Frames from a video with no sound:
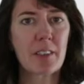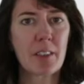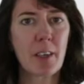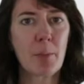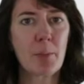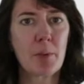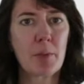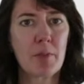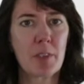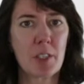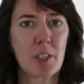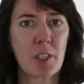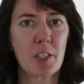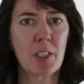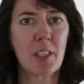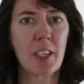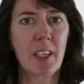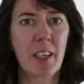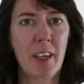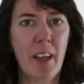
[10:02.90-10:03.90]
the
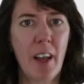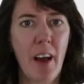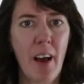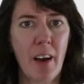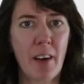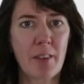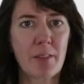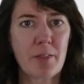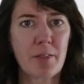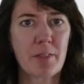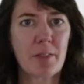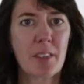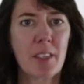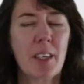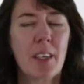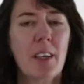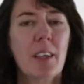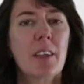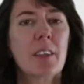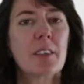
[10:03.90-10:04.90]
subdivision enough
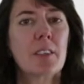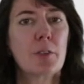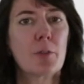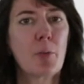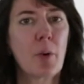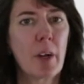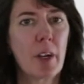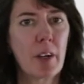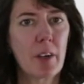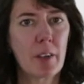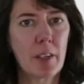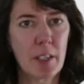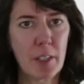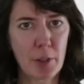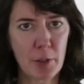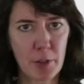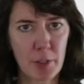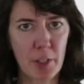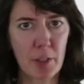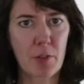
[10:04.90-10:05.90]
to where
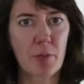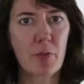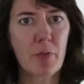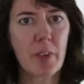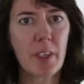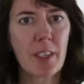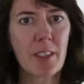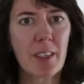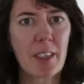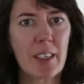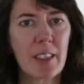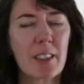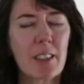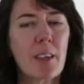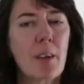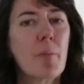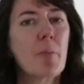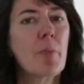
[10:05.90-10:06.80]
you just feel it,